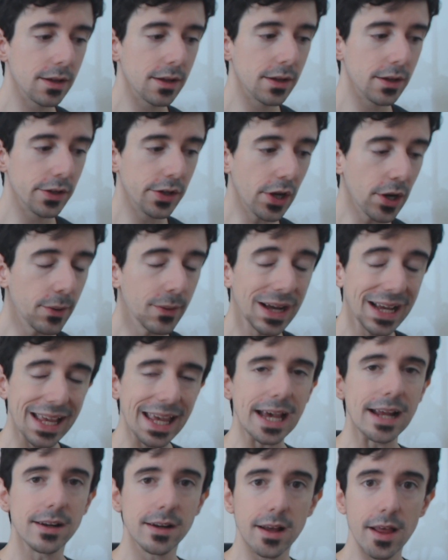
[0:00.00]

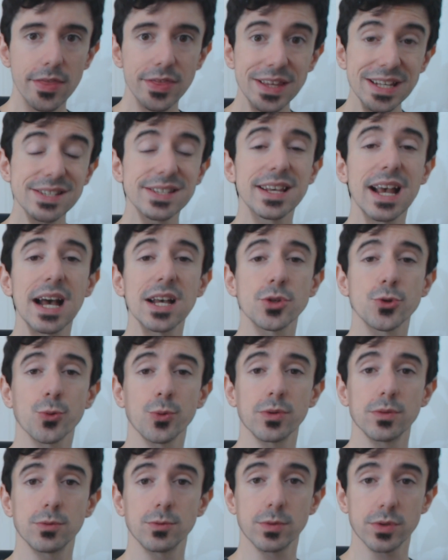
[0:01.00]
again, this guy
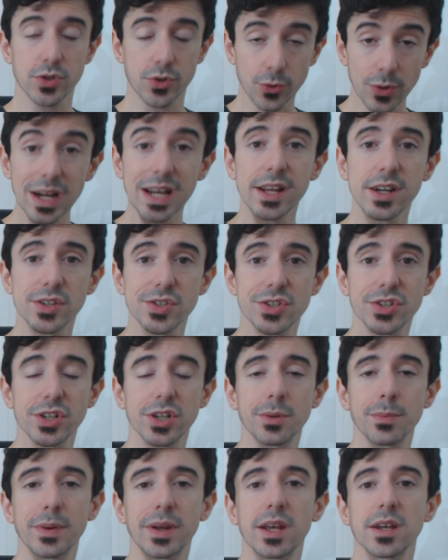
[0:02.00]
was really
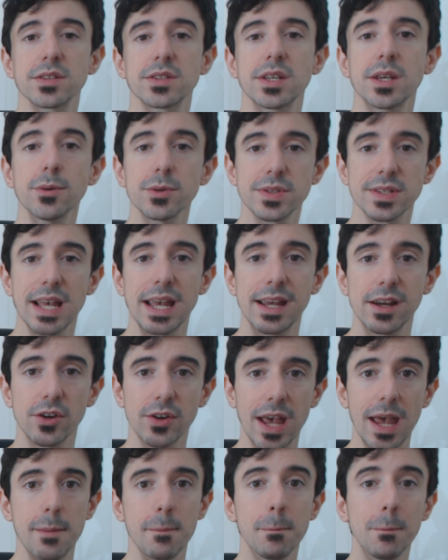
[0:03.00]
concerned because he was saying,
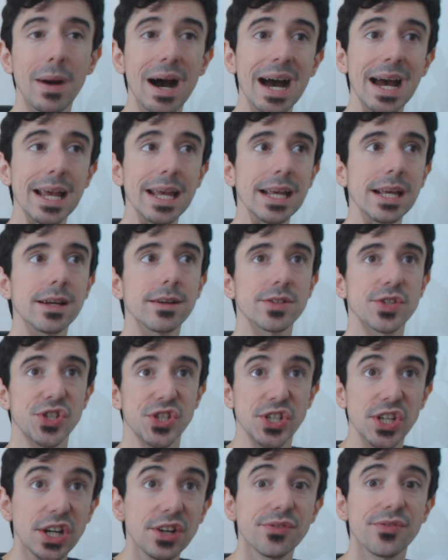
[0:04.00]
okay, my
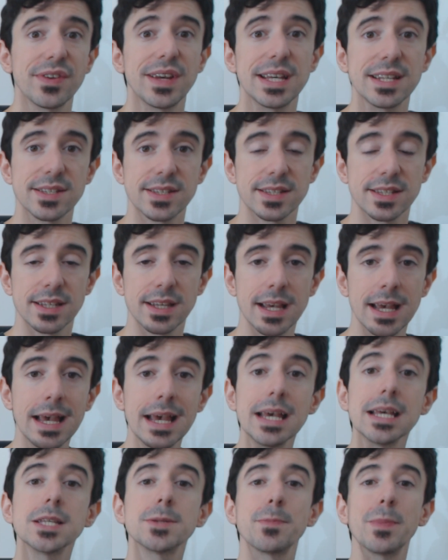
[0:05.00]
service
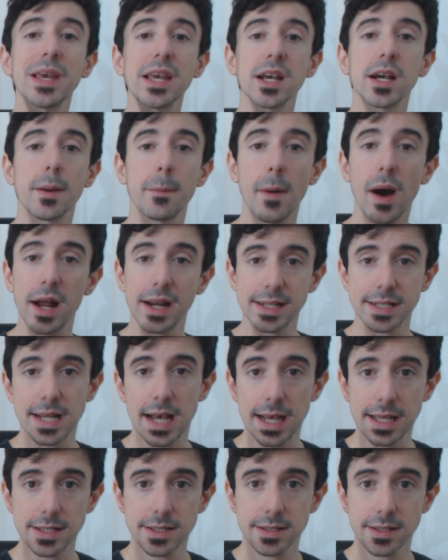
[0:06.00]
is being
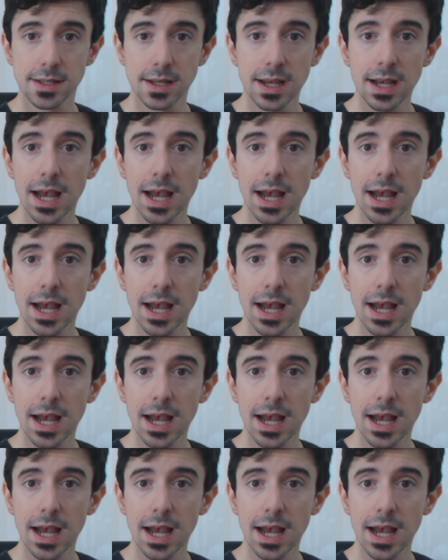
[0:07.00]
commoditized.